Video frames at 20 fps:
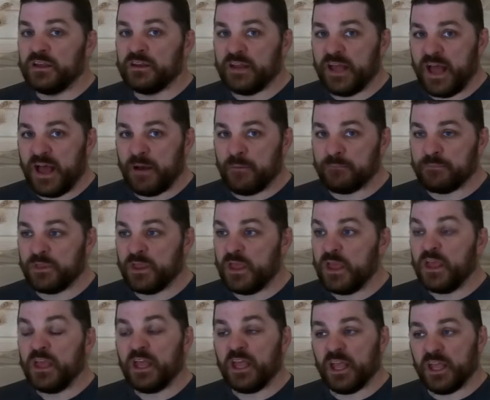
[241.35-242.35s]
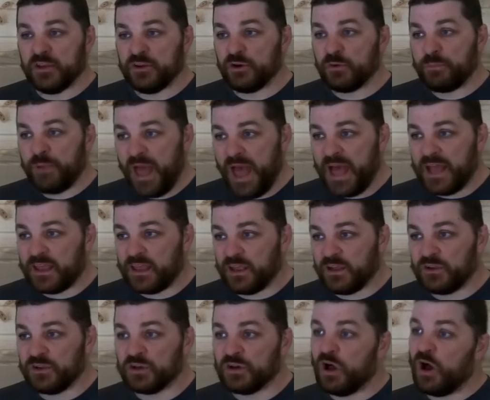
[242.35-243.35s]
Now, in your
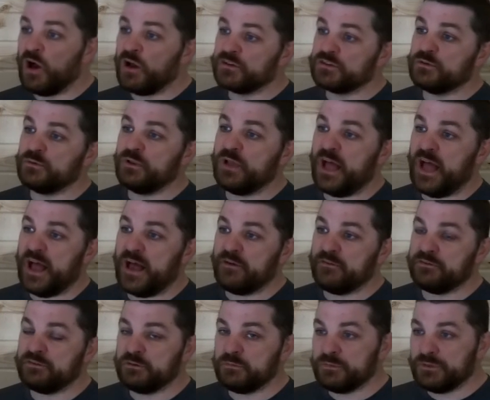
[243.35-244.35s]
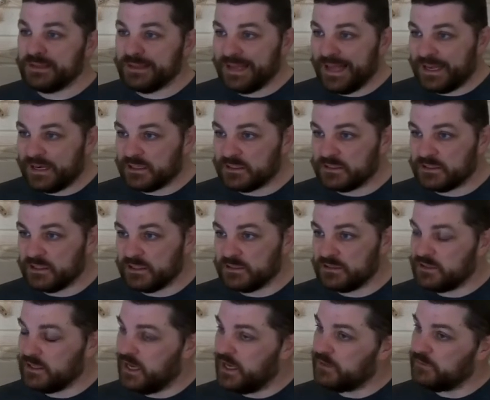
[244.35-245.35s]
packet, you'll also have some
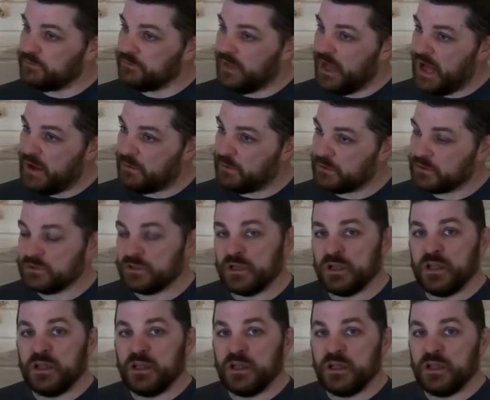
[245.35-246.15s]
lettuces and flowers.